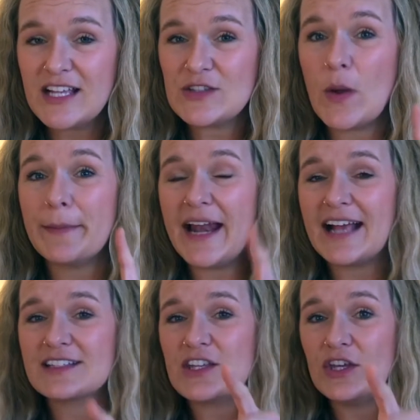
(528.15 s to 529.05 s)
So I'm gonna
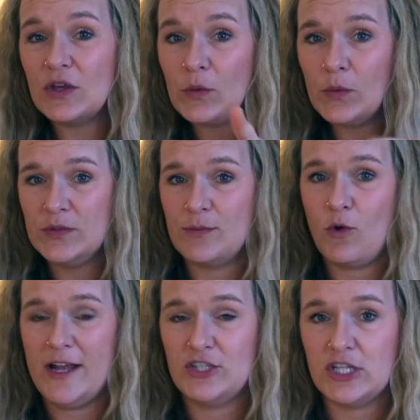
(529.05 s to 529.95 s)
ask you some
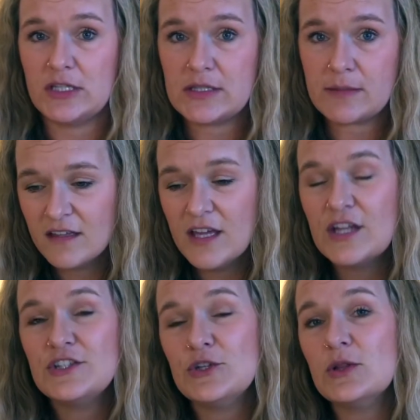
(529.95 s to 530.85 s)
questions.
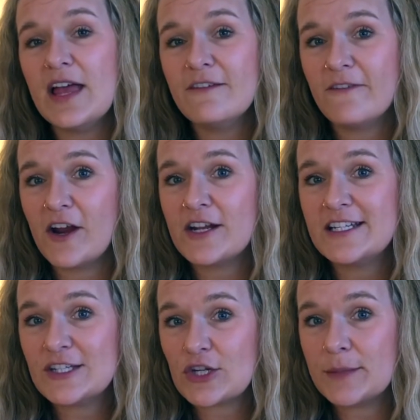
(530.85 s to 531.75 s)
Do you like very
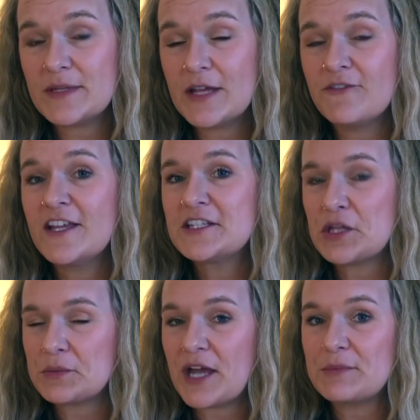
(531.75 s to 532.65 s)
descriptive,
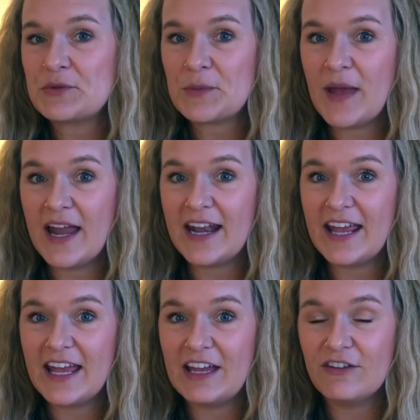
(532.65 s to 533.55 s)
sometimes
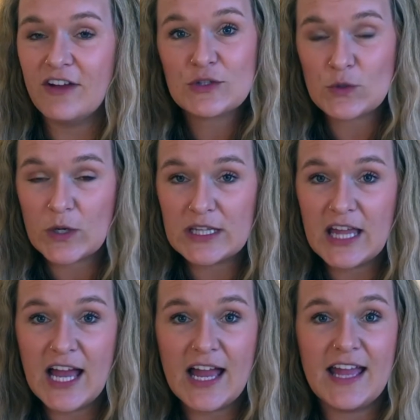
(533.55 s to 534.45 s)
repetitive
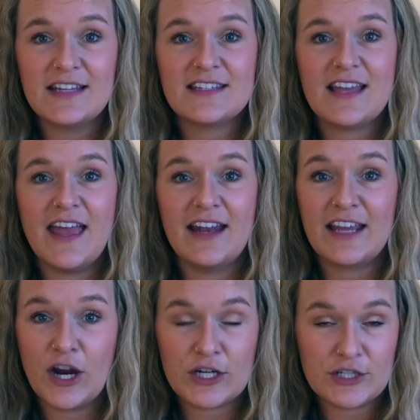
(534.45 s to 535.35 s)
storylines and
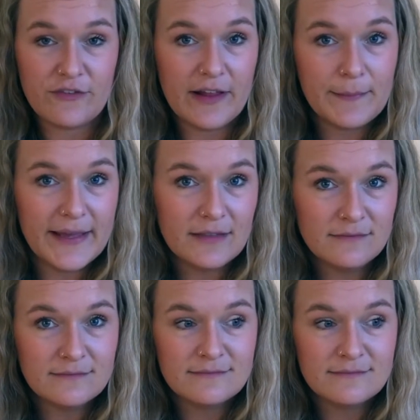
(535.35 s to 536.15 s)
character development?